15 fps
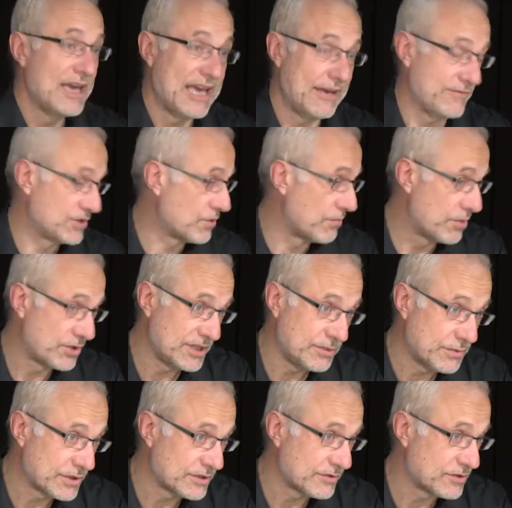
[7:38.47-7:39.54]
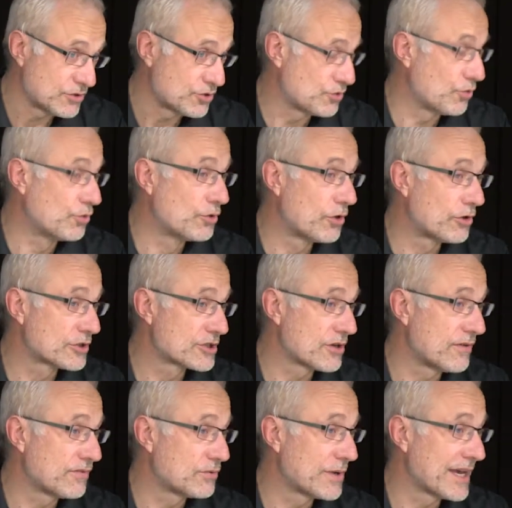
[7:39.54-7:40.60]
If somebody with Stonewall
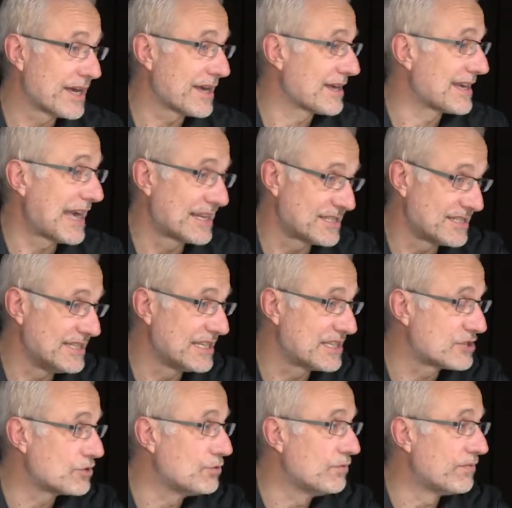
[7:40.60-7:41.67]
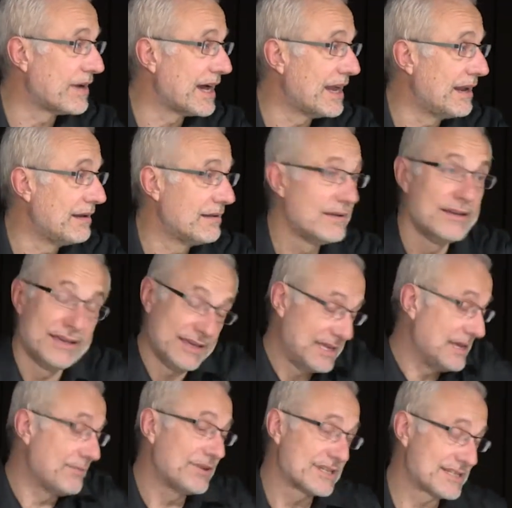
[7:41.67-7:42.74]
software gets an X2 file,
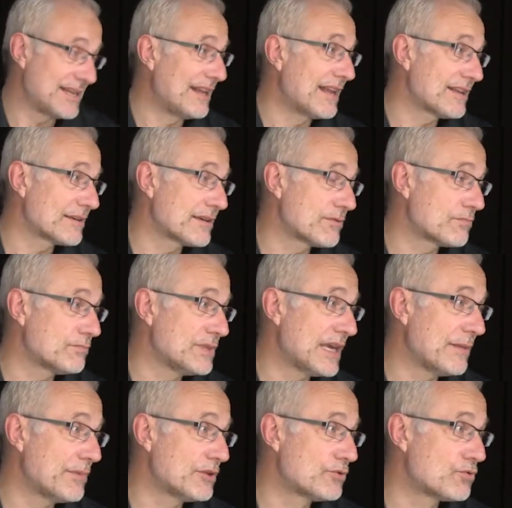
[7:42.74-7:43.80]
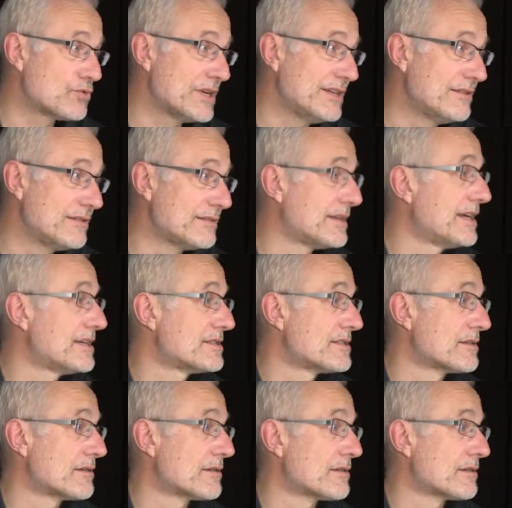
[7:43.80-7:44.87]
he will still be able to read his
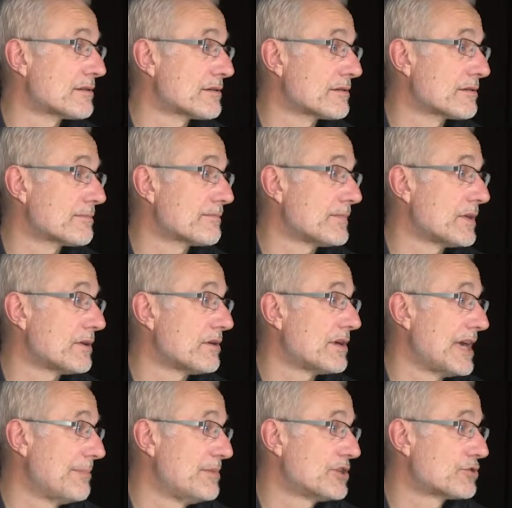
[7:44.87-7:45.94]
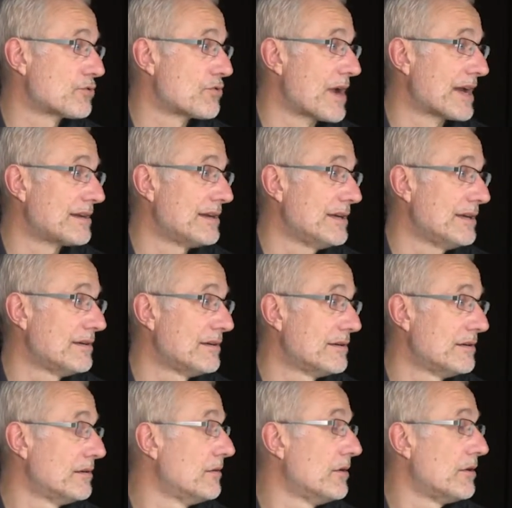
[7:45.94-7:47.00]
image correctly.
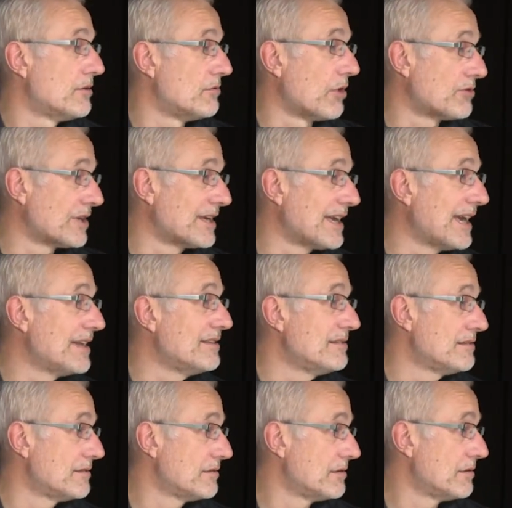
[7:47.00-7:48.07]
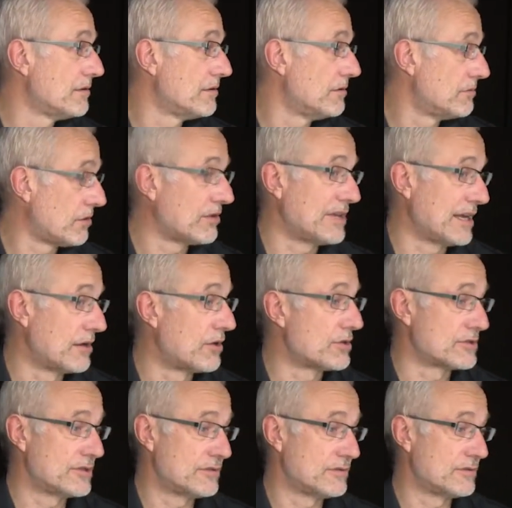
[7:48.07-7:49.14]
Nothing gained, nothing
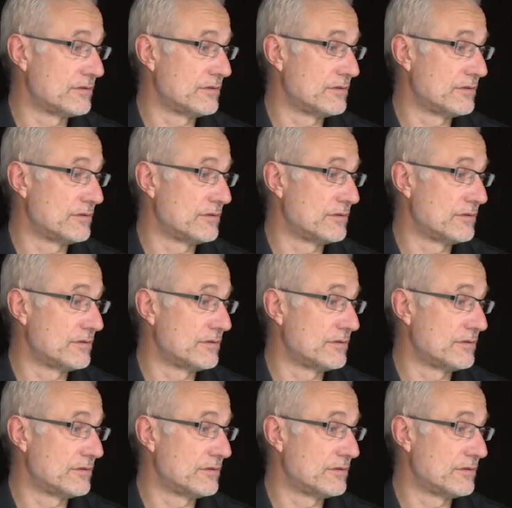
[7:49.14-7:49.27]
lost.